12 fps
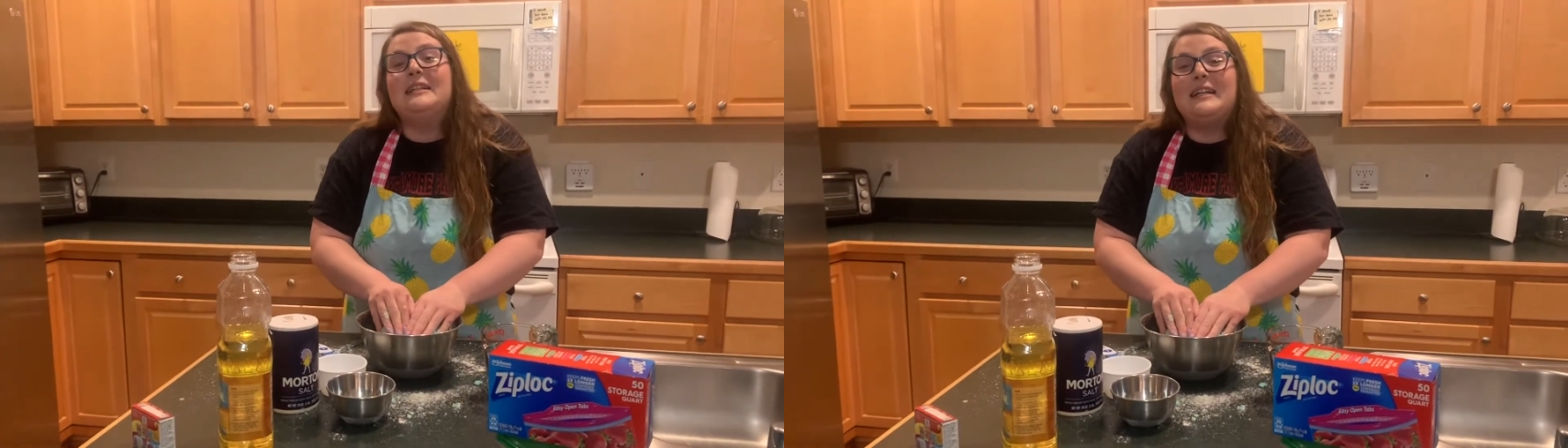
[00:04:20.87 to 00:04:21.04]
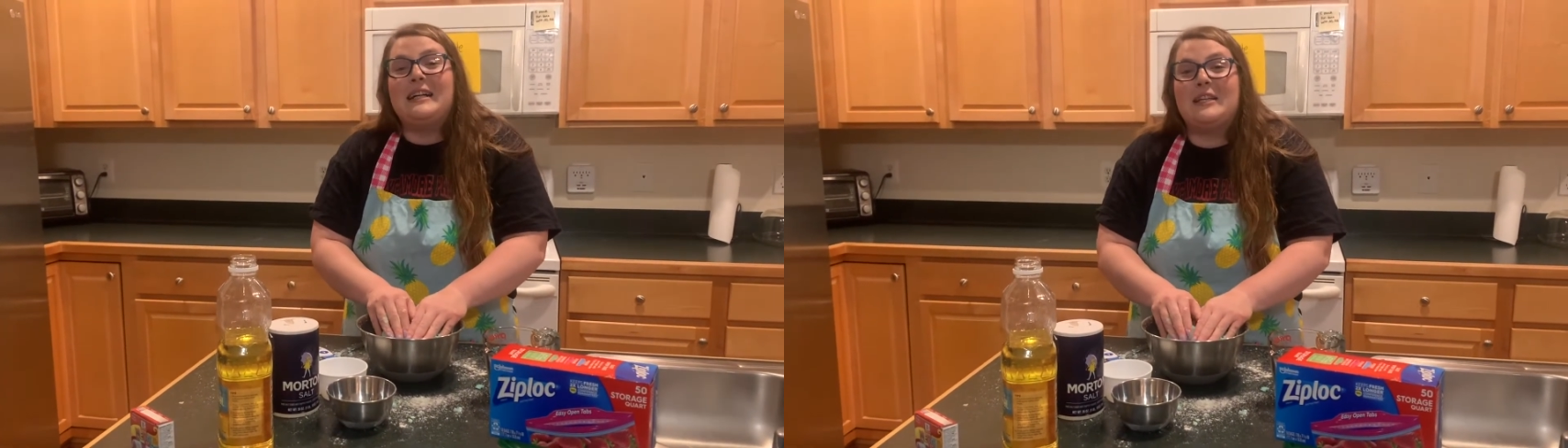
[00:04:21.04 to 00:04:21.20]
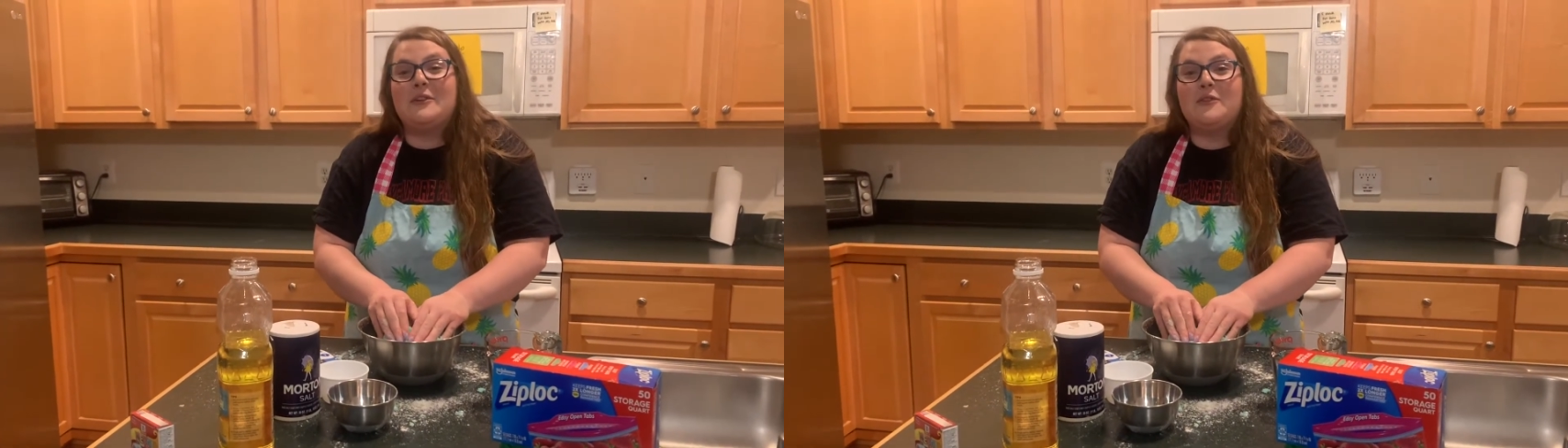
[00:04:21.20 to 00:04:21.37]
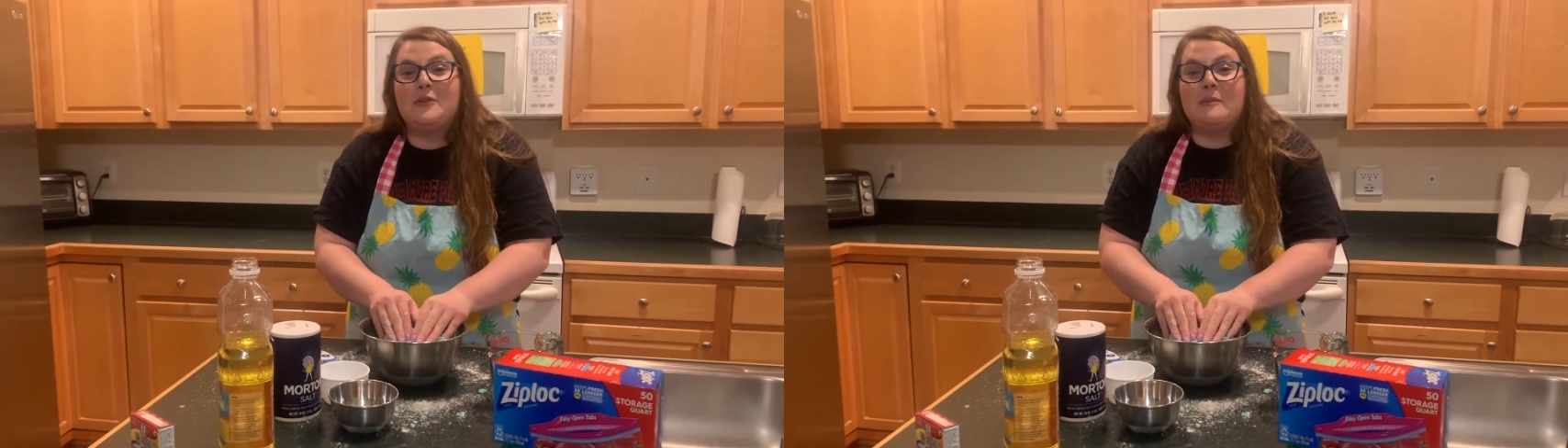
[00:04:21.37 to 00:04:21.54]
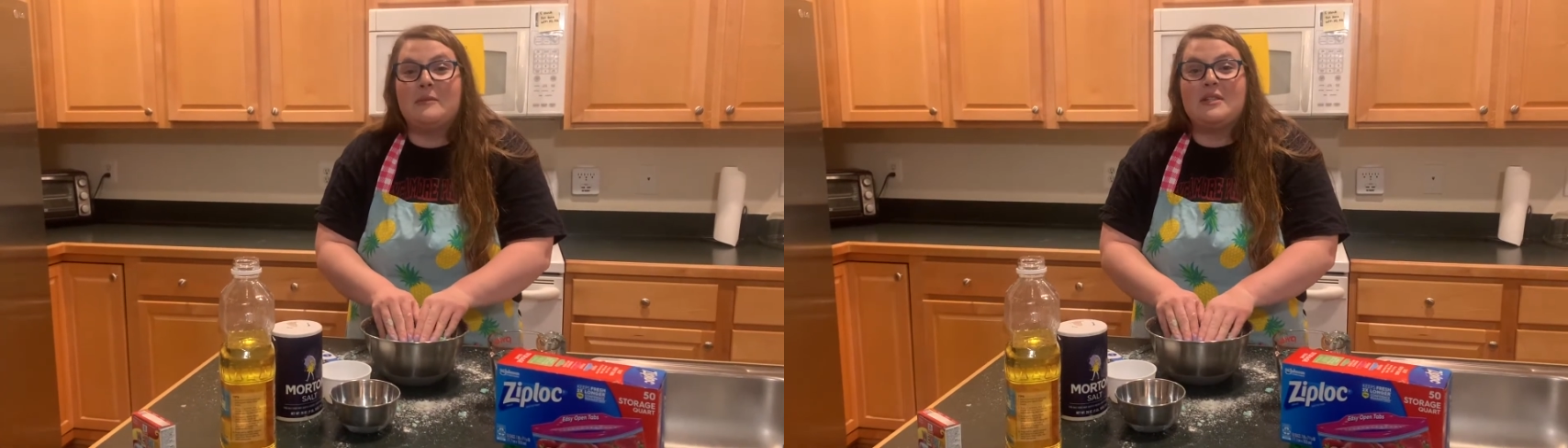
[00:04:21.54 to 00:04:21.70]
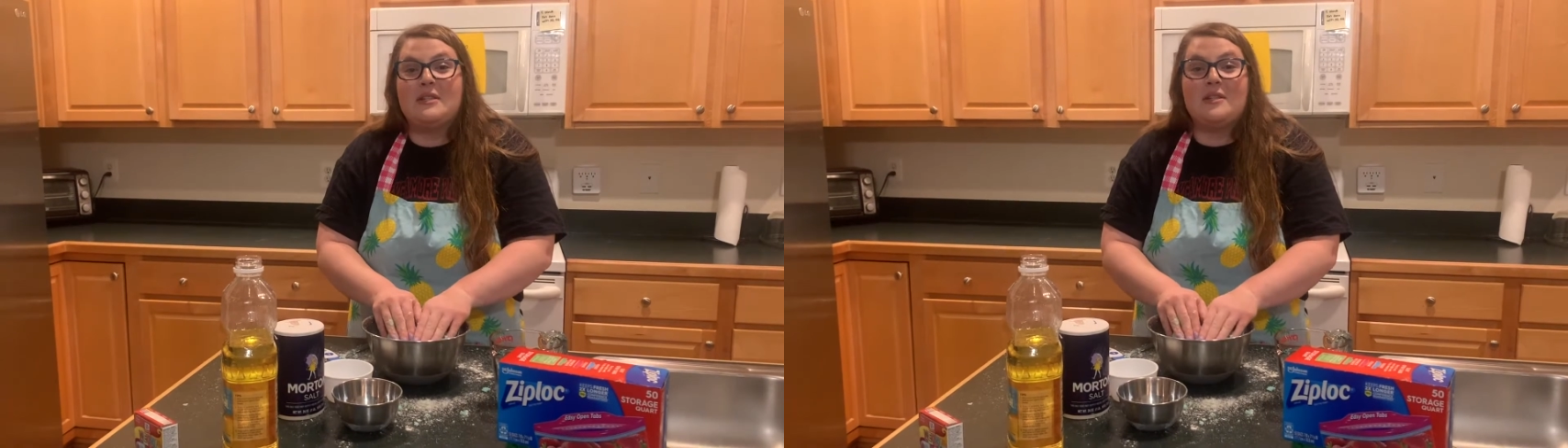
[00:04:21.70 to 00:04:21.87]
I love you, I
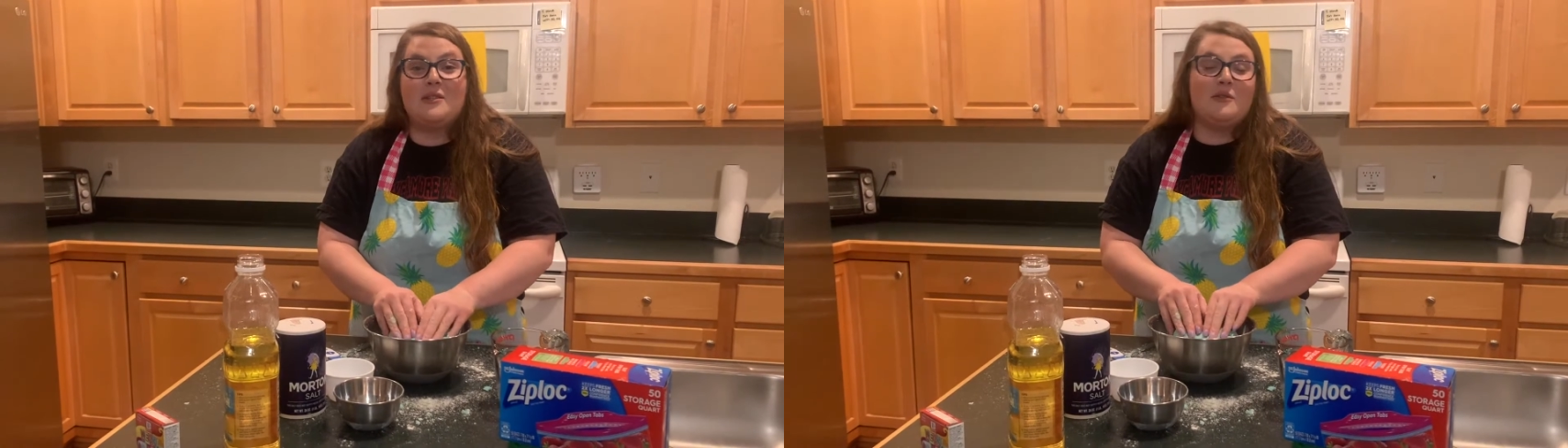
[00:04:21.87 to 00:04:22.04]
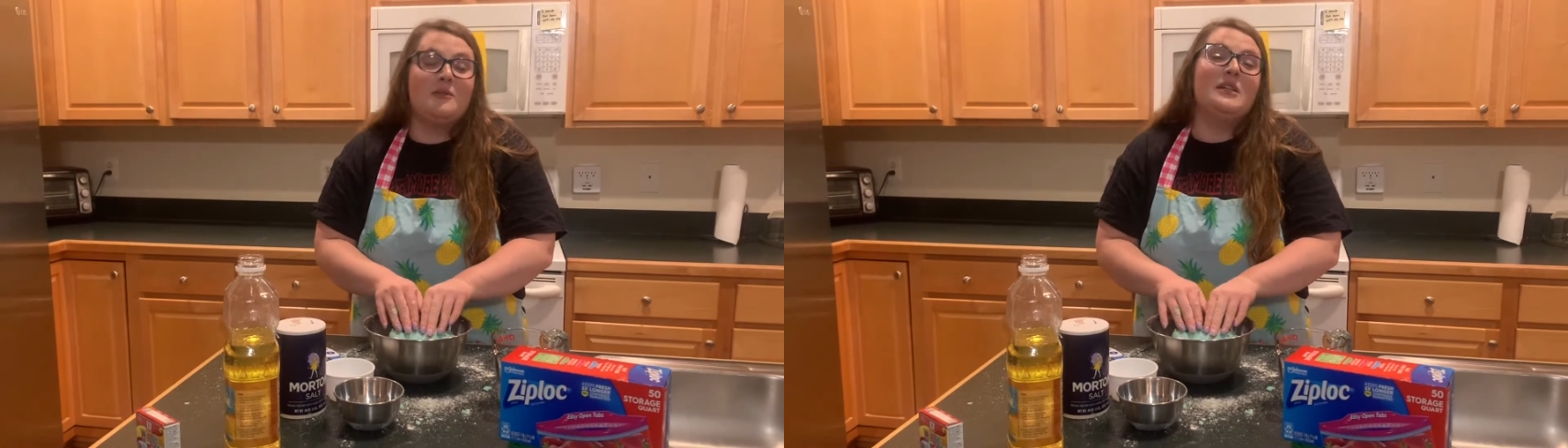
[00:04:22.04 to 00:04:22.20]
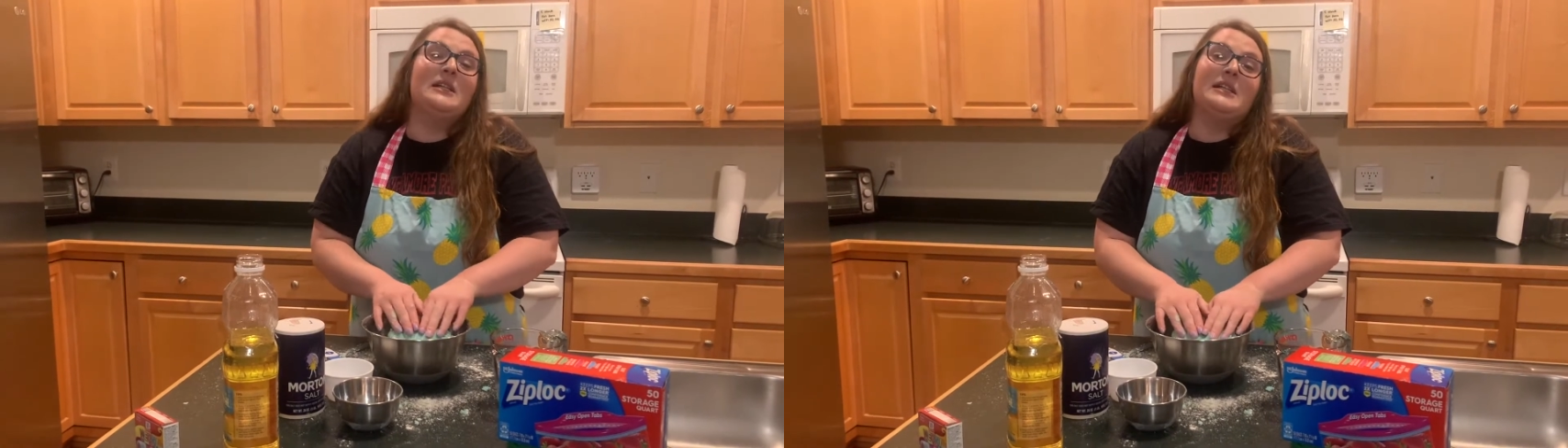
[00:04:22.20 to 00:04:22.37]
miss you.